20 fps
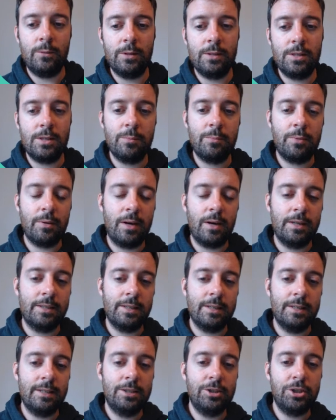was
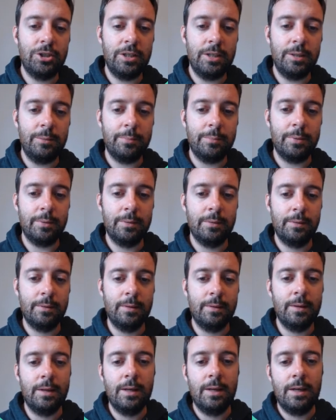surprisingly cheap.
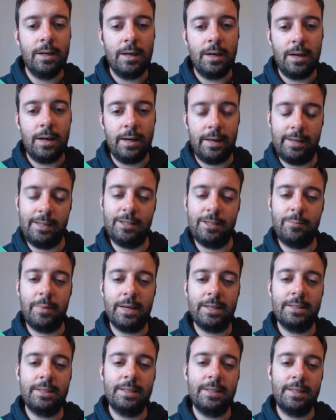I
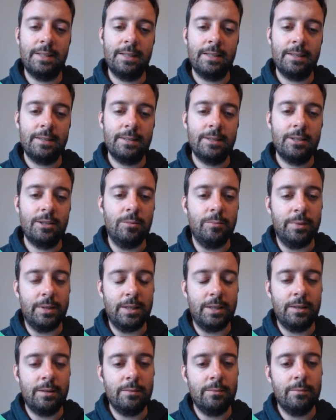expected it to
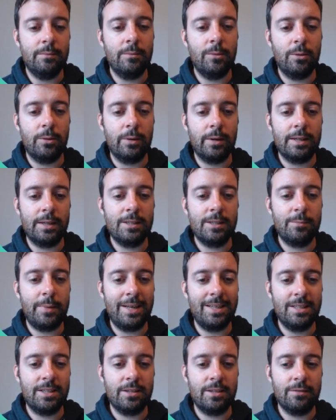be more
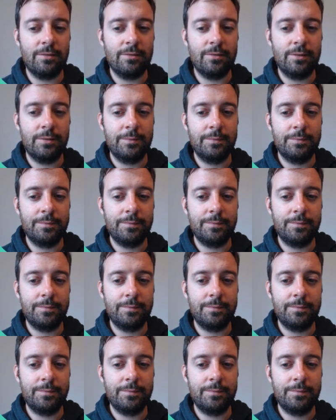expensive.